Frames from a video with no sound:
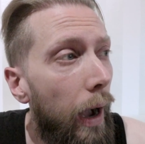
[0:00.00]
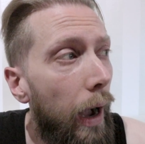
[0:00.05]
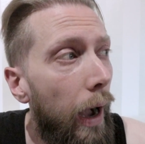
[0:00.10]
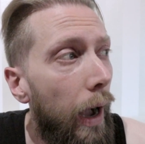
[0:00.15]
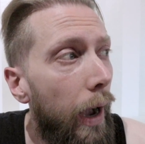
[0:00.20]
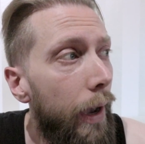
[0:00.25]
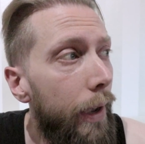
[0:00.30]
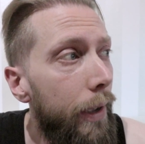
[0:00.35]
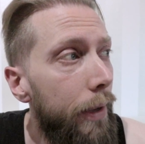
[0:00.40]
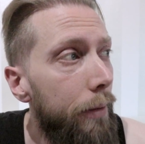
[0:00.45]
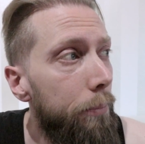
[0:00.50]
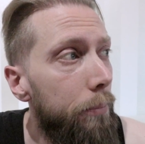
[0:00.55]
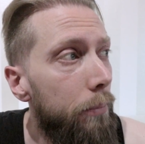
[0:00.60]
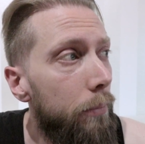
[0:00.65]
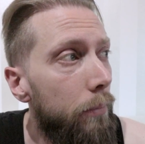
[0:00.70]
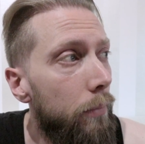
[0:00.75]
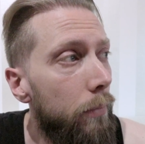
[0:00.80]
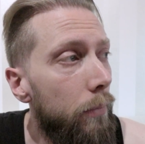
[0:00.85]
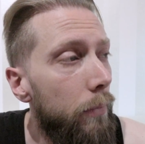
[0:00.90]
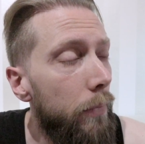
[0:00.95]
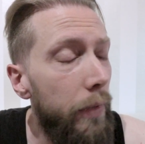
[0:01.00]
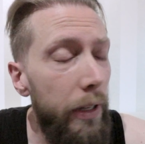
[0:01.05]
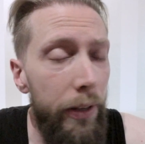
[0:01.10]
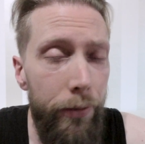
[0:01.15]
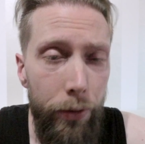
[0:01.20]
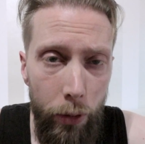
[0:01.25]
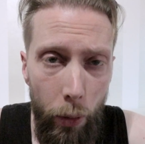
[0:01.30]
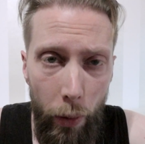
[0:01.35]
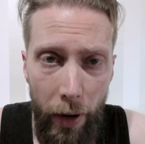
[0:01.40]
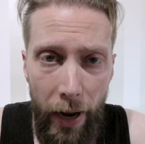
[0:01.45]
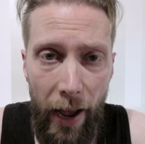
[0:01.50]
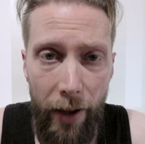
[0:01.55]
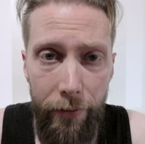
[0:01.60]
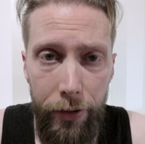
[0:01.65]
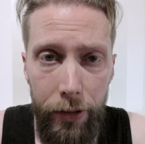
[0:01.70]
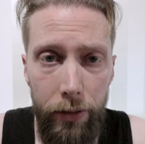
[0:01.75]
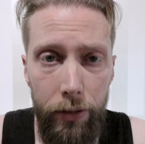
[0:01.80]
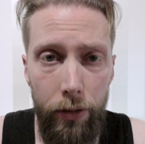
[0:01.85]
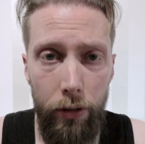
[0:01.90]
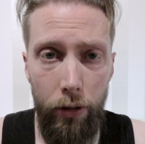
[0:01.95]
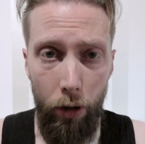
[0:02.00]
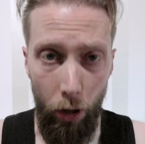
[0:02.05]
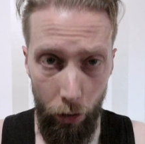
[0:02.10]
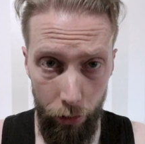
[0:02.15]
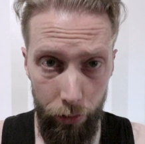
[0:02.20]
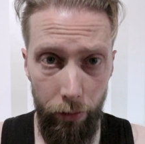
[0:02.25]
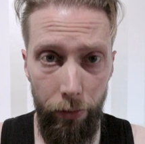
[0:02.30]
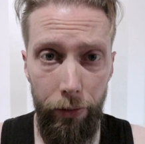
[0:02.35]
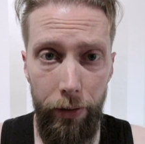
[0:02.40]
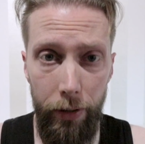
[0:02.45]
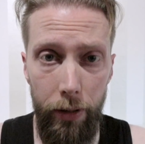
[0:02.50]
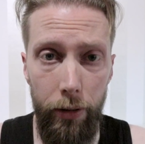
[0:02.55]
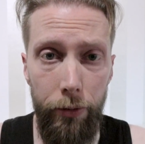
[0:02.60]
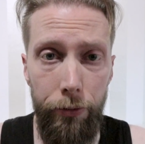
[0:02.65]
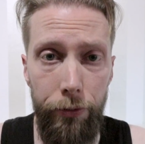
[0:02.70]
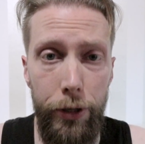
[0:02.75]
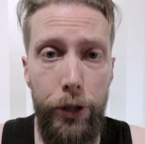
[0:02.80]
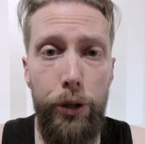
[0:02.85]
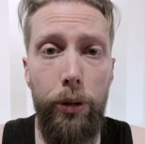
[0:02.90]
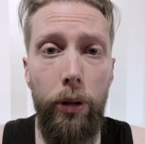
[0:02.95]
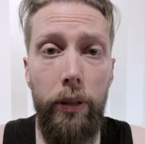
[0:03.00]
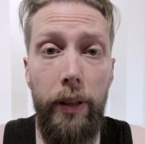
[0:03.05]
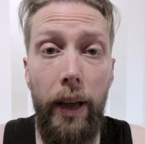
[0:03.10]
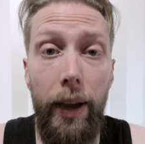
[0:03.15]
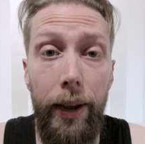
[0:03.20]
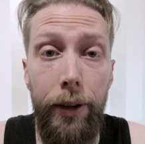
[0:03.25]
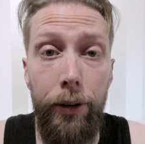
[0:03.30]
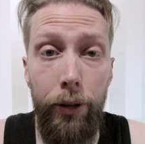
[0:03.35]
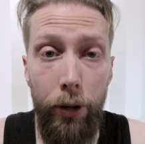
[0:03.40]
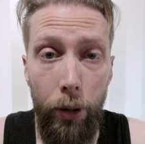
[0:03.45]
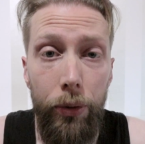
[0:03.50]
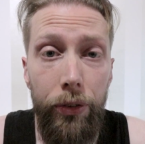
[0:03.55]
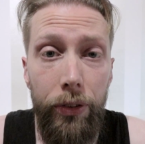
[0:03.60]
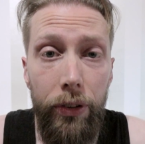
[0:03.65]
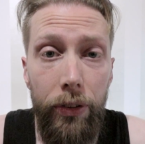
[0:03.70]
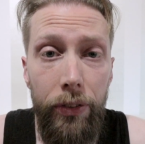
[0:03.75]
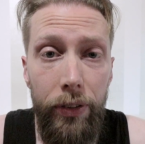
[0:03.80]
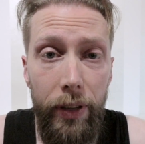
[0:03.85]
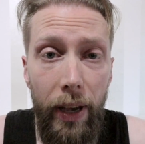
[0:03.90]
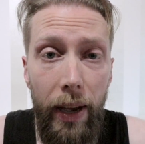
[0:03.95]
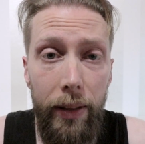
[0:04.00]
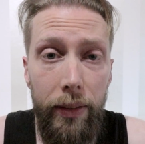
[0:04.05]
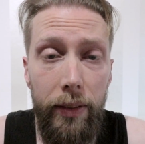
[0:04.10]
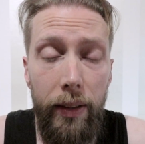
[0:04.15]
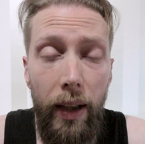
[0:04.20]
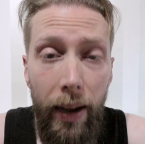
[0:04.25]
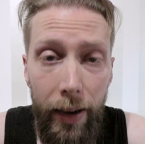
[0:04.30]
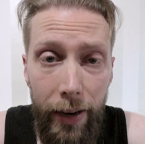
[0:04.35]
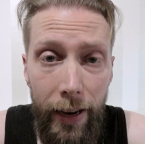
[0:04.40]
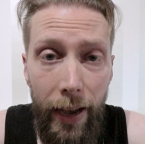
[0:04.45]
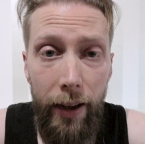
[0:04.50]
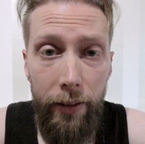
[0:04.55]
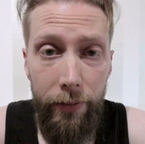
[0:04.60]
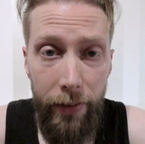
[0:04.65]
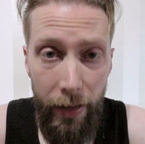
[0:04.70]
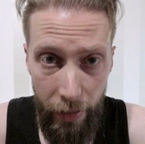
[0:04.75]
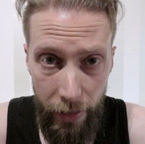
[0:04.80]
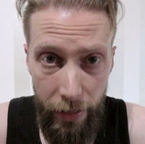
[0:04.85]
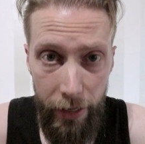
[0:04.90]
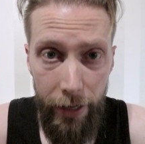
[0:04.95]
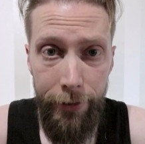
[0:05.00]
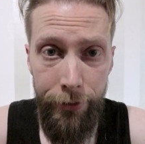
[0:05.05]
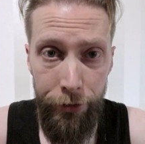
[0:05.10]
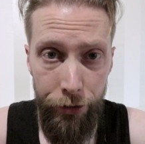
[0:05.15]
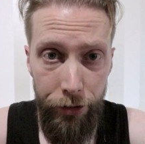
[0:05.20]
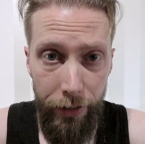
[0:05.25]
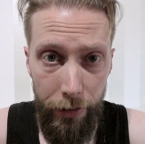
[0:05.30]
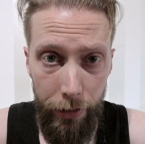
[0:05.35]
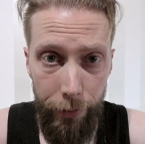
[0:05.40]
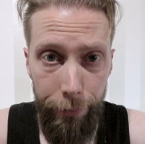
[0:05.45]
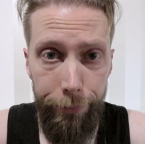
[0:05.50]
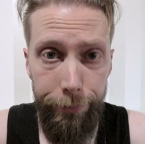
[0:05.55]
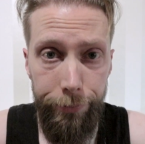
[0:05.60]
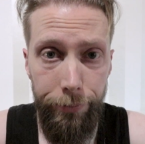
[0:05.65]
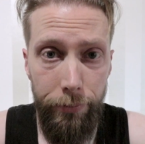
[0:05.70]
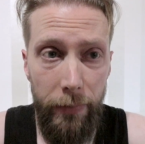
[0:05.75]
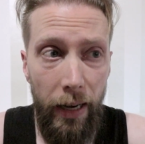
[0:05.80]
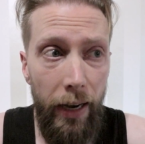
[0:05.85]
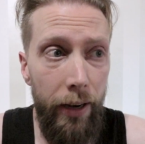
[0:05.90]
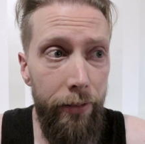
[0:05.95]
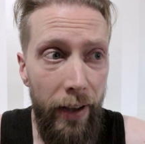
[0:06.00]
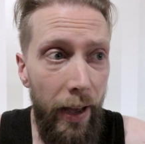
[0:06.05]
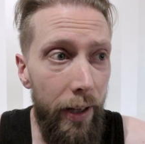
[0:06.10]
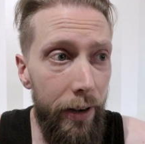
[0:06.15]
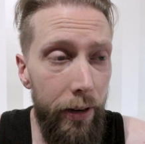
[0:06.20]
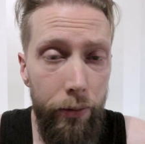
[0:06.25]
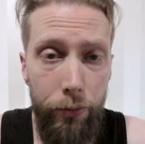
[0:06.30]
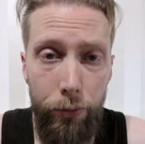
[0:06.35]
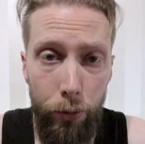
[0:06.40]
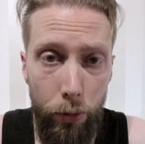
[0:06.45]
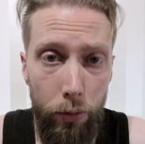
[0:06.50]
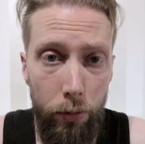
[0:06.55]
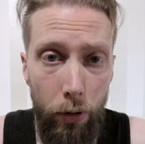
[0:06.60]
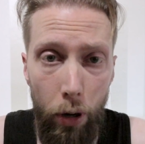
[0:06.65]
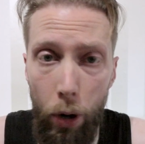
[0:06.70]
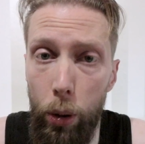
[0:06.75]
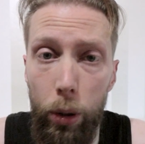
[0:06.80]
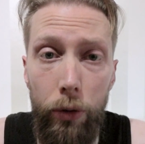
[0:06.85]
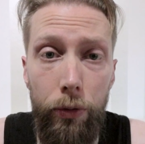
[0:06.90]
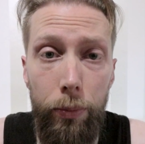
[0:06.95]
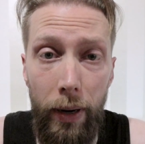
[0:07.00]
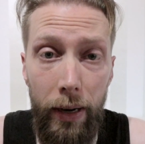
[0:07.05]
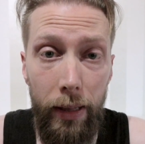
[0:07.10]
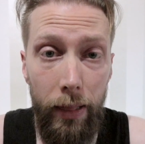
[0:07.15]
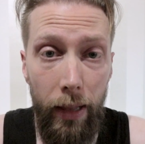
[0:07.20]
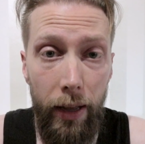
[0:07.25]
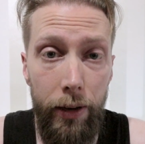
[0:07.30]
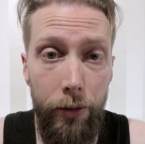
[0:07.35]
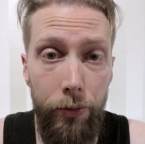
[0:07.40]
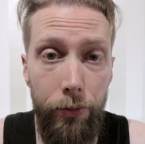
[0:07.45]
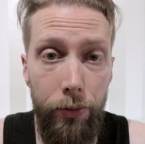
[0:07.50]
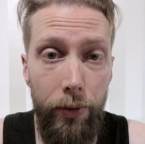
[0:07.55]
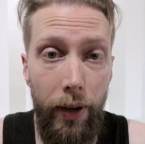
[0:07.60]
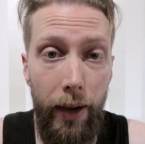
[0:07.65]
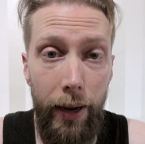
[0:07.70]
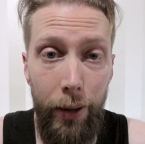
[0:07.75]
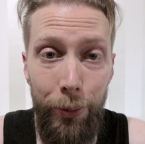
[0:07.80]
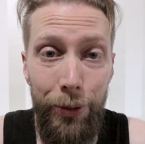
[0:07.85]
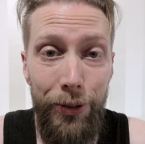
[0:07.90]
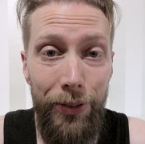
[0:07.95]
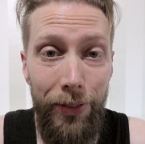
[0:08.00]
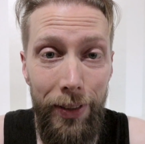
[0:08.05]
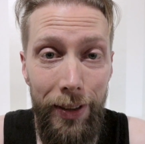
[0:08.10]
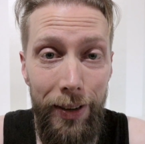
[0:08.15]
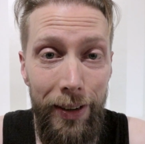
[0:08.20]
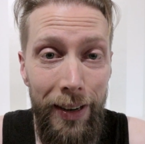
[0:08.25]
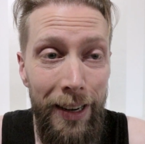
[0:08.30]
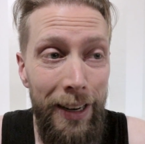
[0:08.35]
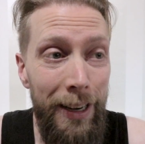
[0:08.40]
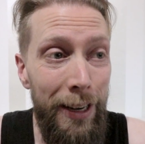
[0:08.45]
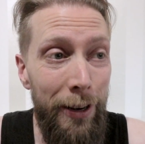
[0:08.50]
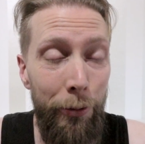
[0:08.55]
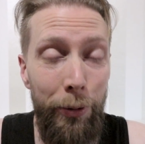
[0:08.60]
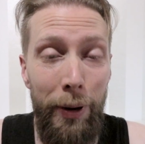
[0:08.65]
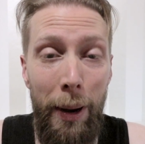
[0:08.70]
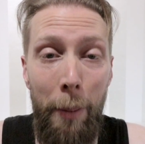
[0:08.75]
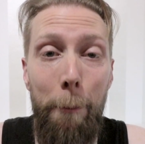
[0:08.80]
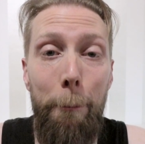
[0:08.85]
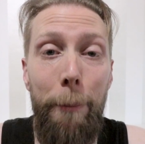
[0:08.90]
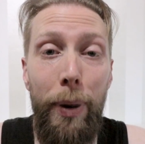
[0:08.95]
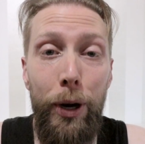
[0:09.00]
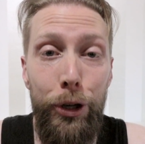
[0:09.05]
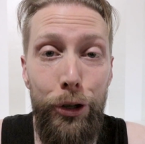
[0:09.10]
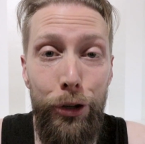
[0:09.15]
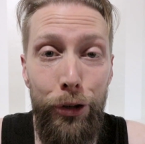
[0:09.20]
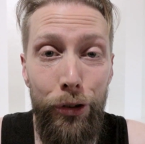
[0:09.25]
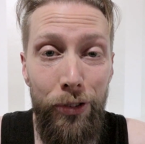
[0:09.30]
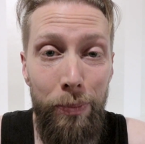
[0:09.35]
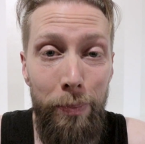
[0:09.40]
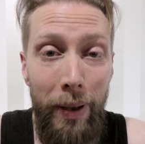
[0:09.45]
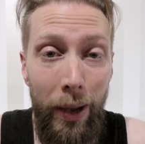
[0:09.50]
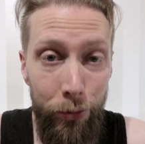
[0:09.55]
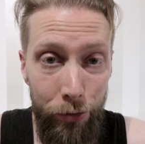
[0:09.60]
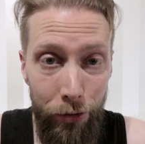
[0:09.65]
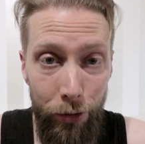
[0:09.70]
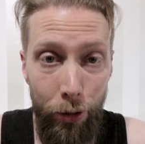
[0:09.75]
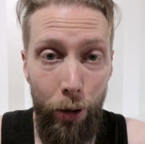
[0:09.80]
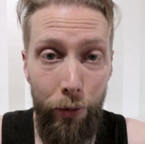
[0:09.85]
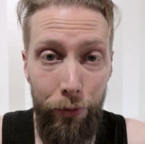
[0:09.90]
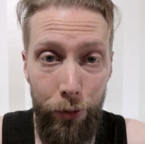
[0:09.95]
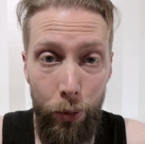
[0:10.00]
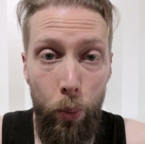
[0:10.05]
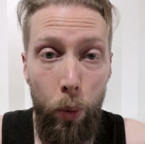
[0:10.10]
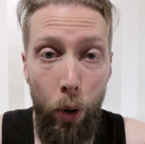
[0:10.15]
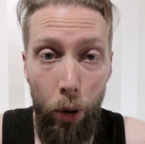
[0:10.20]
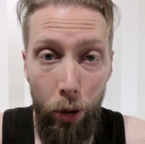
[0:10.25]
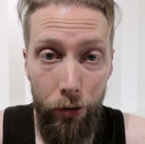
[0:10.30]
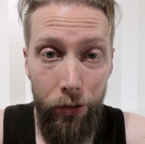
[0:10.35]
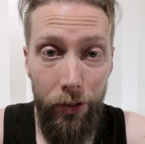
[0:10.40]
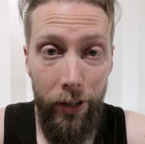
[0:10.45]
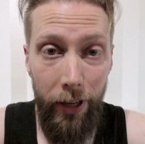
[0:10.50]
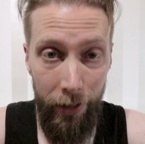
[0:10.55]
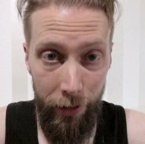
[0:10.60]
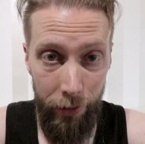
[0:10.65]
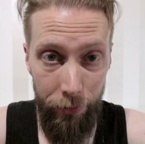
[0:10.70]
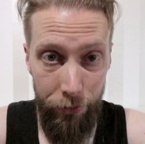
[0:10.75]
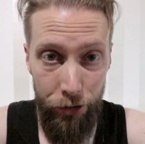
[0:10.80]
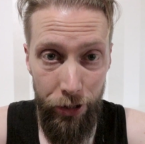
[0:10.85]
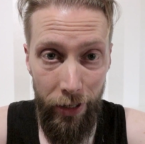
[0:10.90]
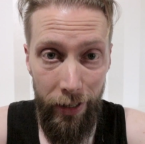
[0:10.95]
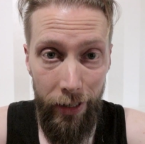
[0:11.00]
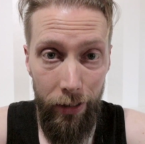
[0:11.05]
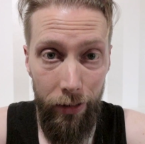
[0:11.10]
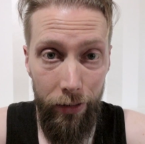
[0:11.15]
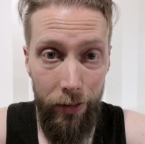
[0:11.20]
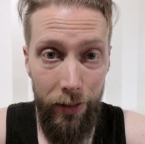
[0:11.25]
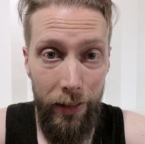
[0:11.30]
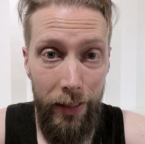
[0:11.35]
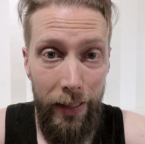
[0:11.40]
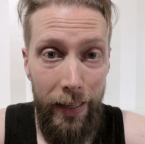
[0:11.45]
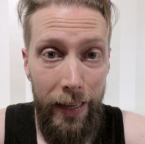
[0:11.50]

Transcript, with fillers: I, even though I haven't gotten the official diagnosis yet, I have ADHD. I've had it for all of my life. I was the rambunctious, bouncing off the walls kind of child,